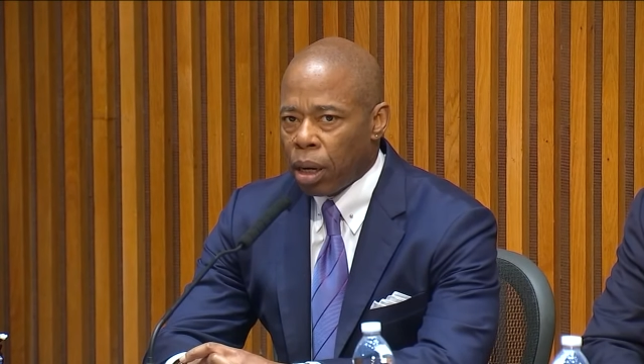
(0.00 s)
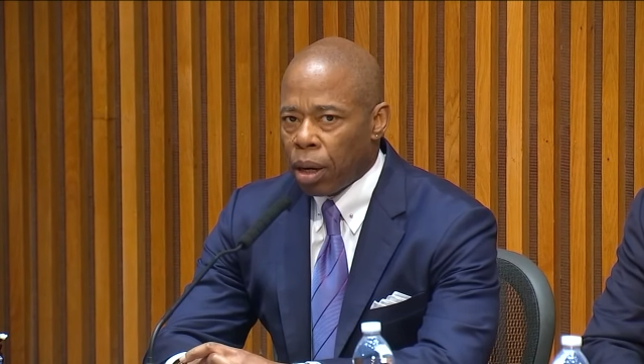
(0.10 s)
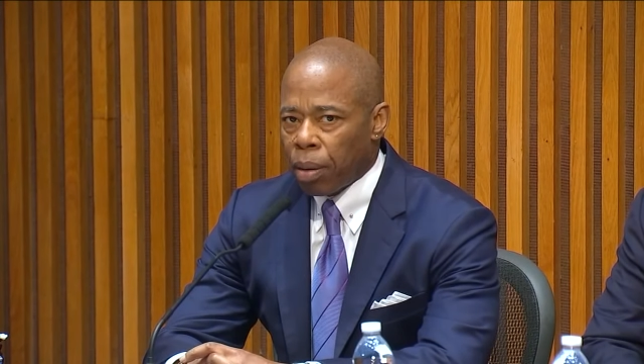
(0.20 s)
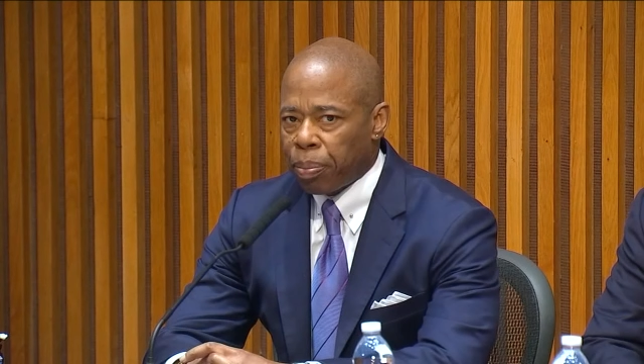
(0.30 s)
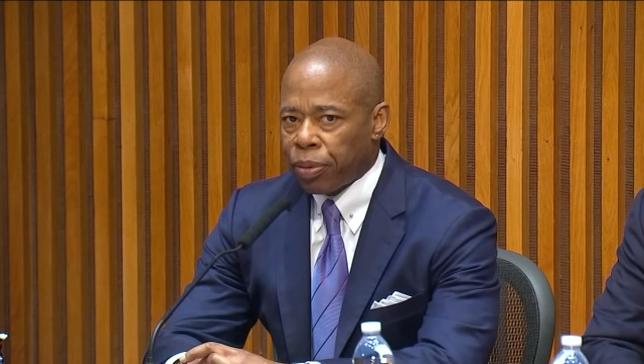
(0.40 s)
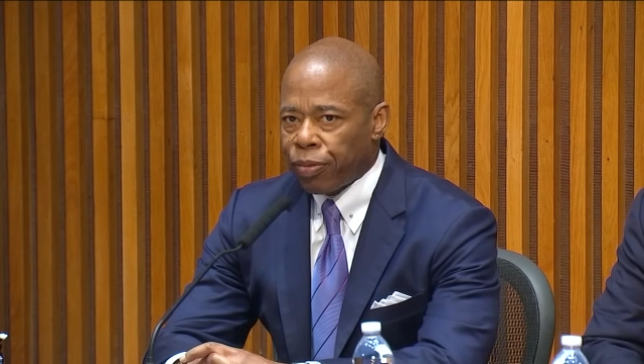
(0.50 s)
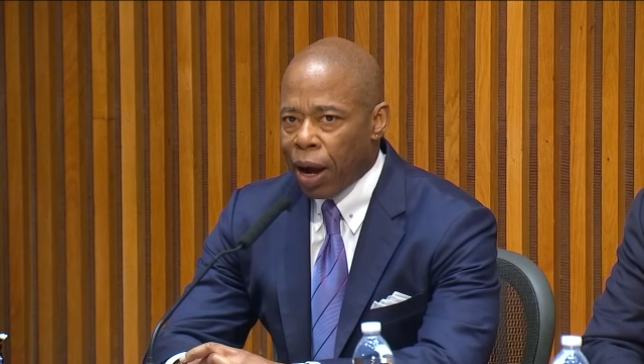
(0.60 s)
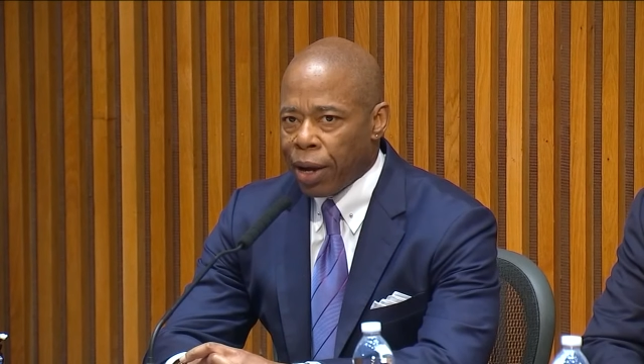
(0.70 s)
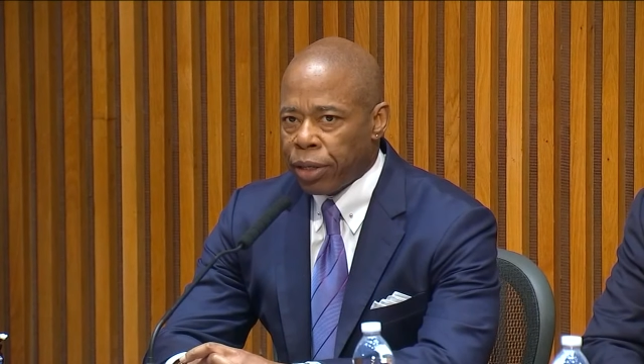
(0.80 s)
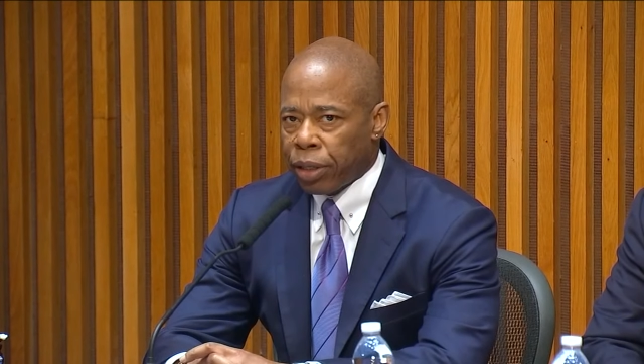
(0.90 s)
uh,
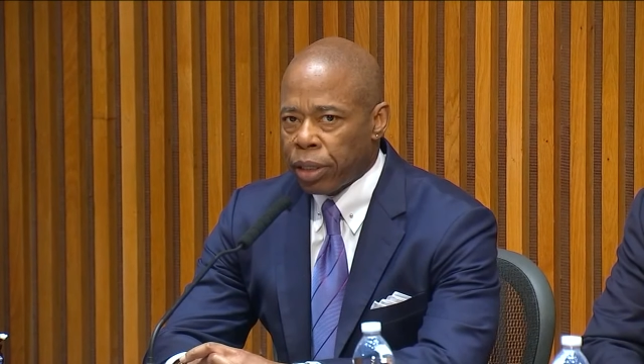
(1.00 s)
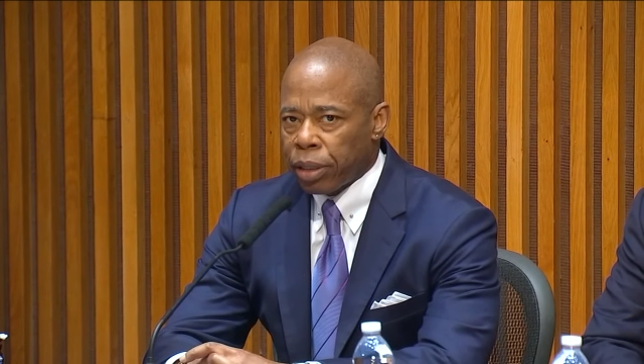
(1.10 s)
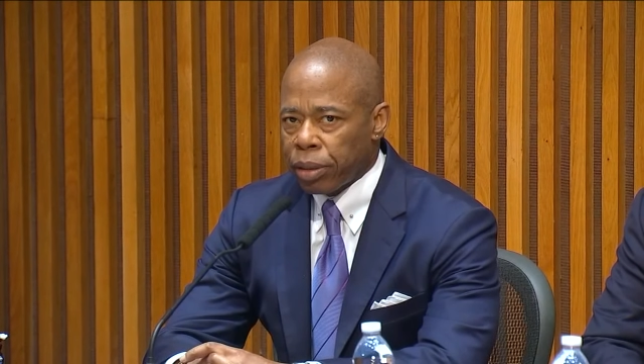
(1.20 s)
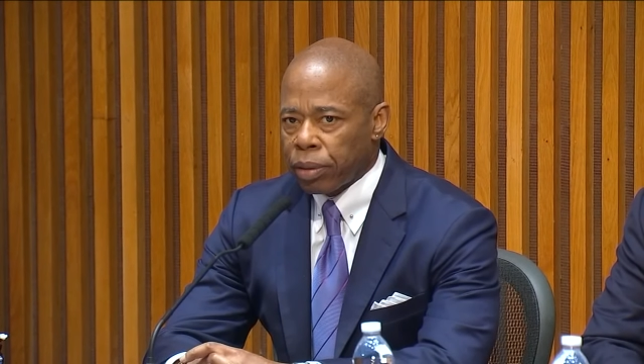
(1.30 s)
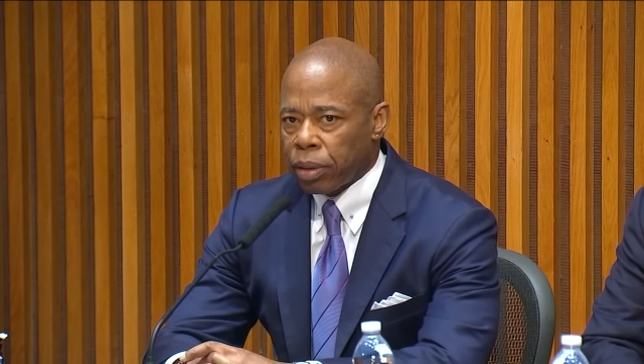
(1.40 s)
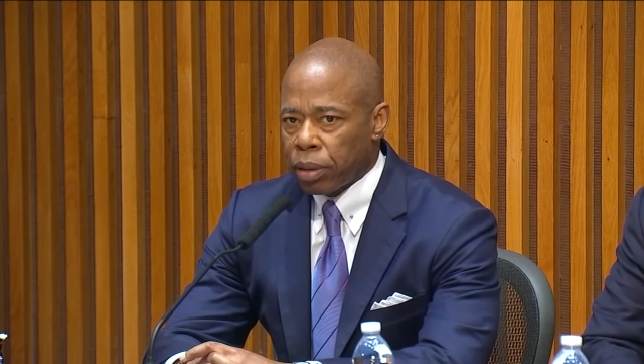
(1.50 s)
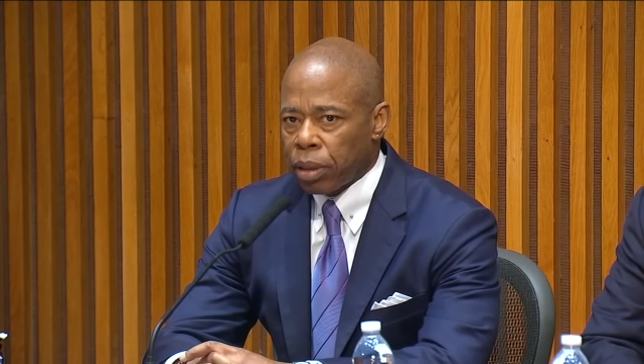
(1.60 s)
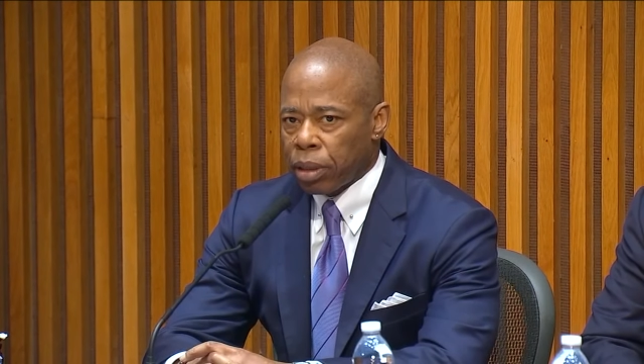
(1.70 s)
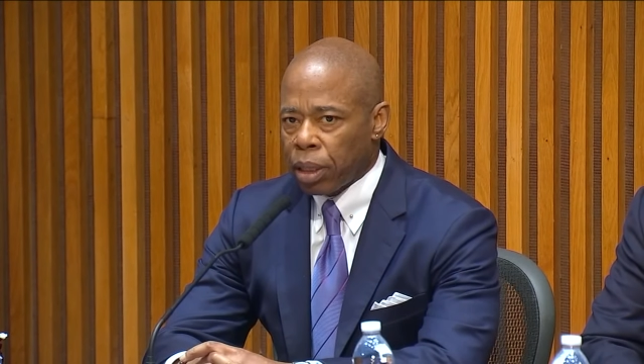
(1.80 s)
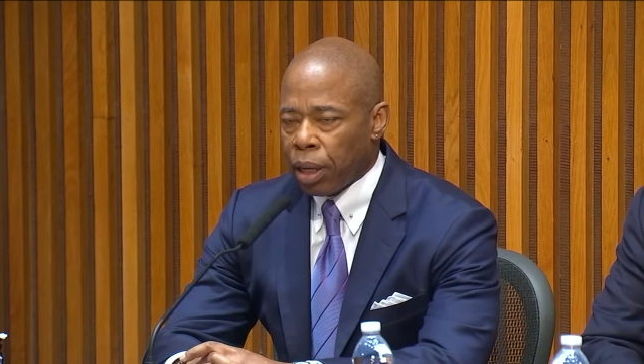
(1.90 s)
provider
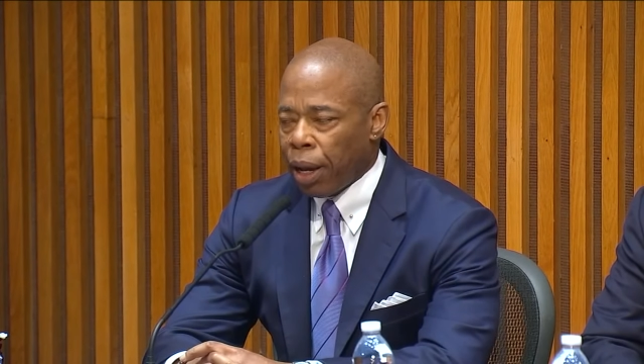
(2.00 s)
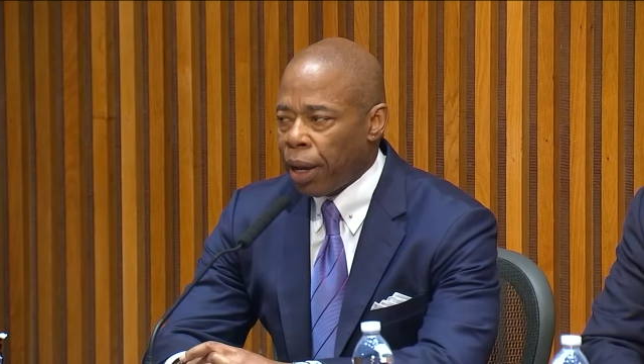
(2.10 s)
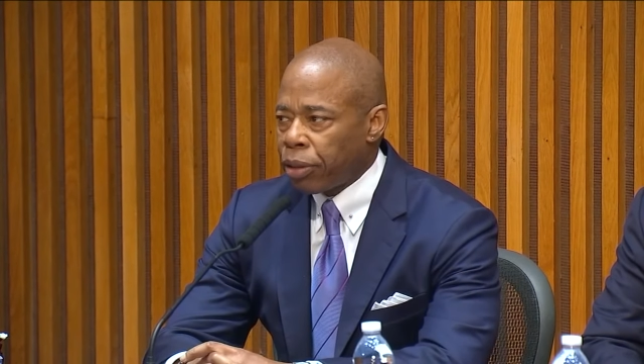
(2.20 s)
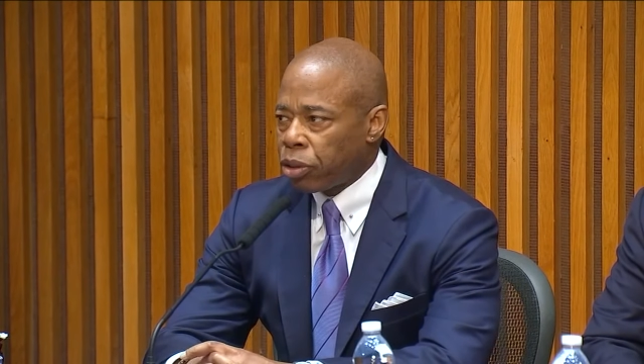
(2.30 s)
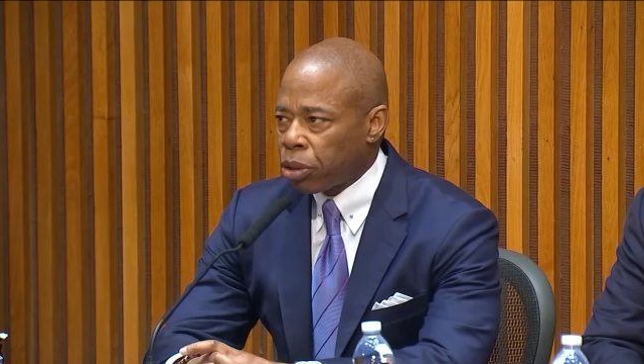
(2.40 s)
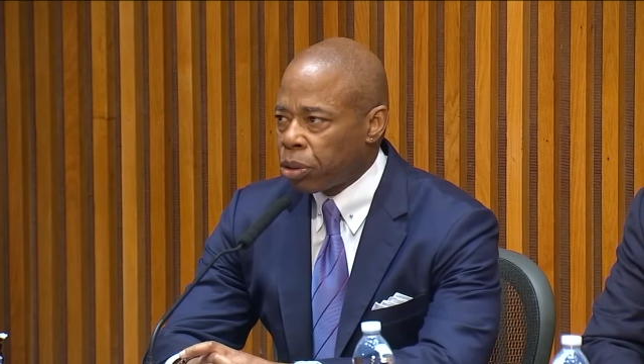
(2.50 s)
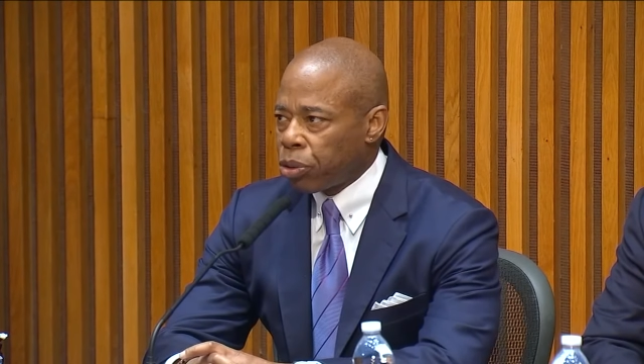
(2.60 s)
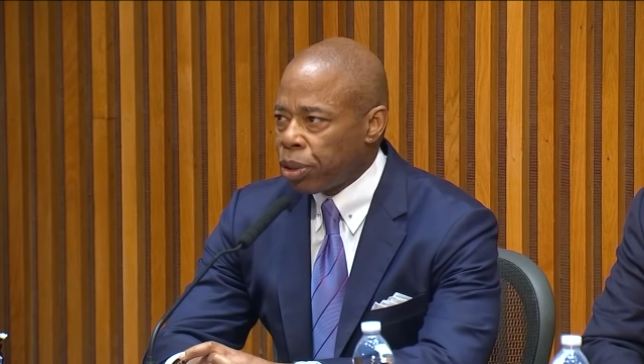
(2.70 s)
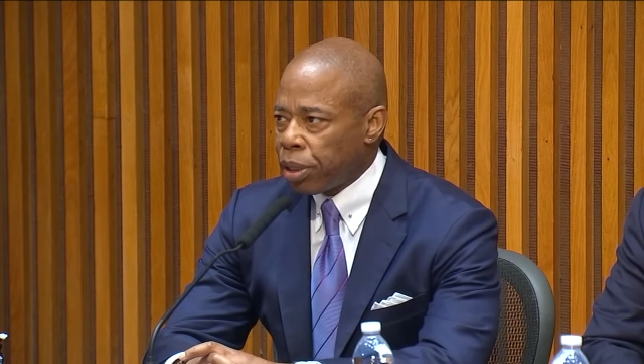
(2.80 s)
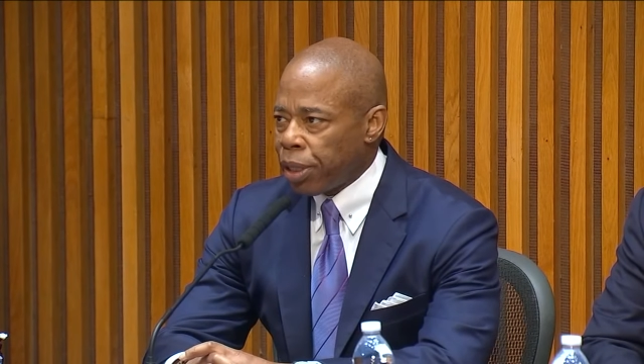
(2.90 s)
had
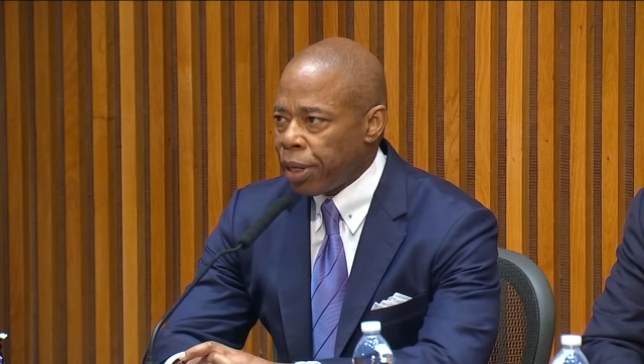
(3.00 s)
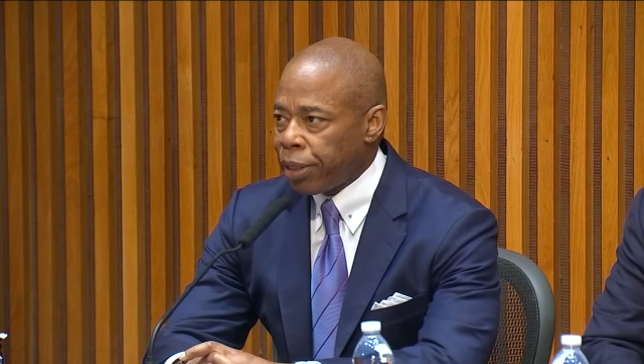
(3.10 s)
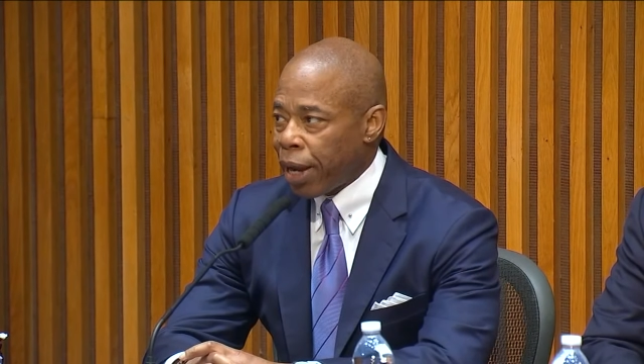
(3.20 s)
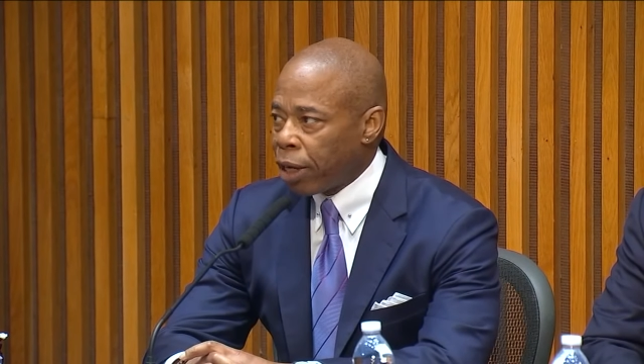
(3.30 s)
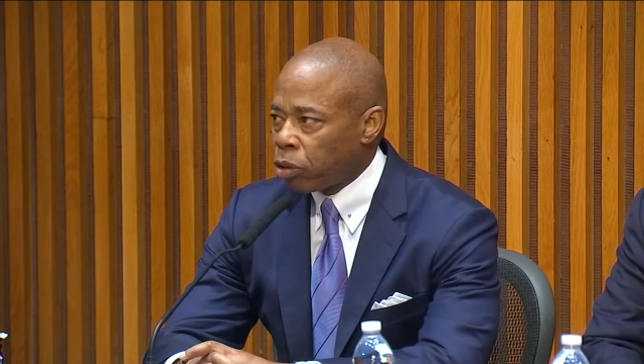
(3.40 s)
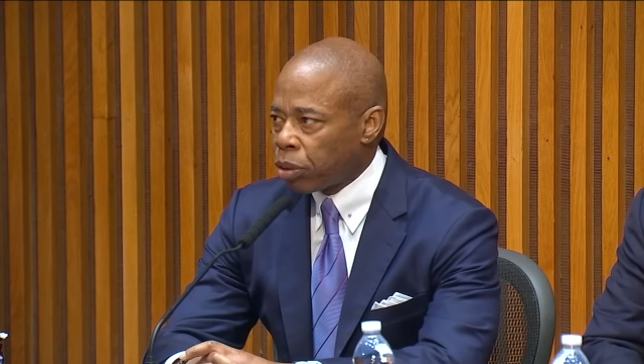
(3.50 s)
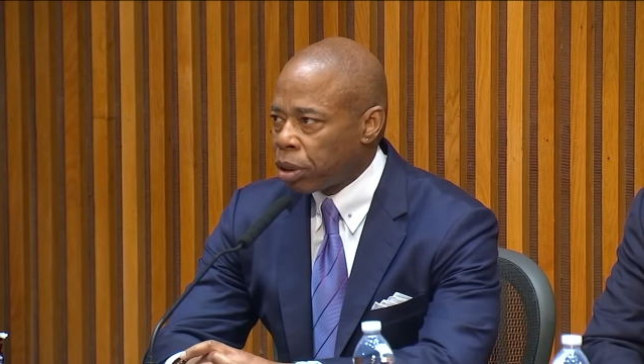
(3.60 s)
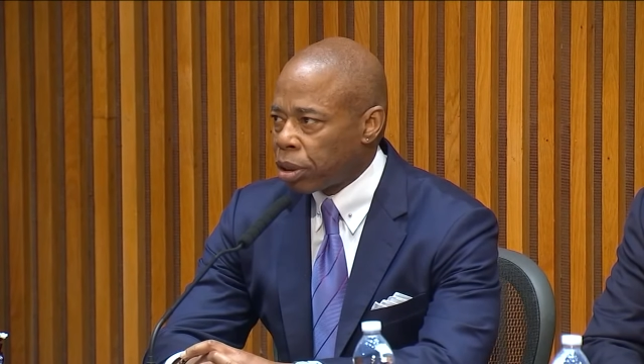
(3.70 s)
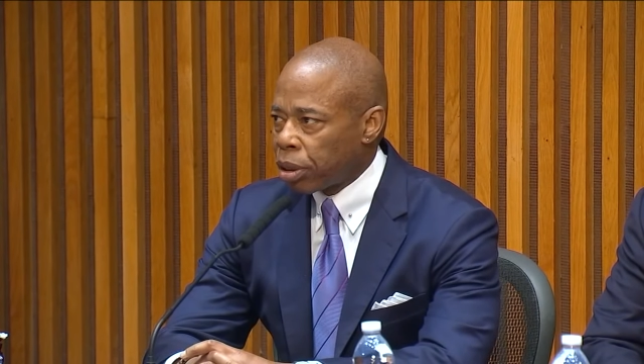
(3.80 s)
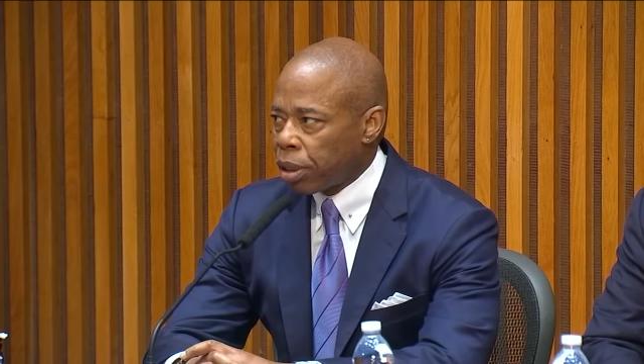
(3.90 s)
children in a dangerous